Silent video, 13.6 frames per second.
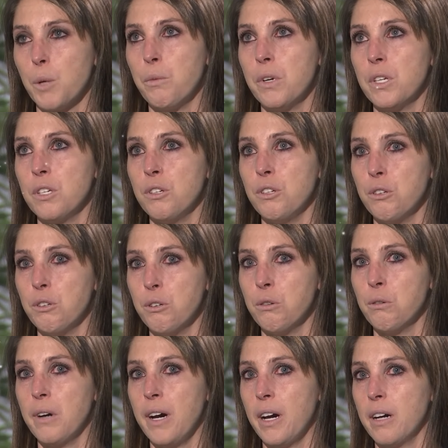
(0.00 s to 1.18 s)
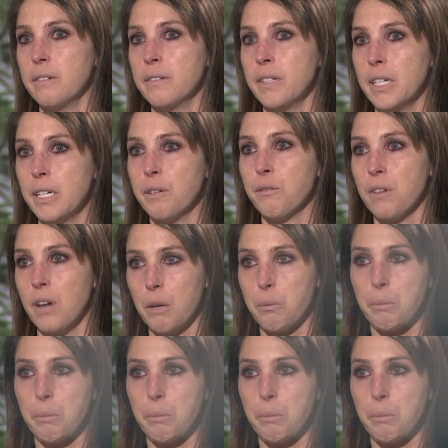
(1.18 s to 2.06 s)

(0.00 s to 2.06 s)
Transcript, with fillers: When you have hit rock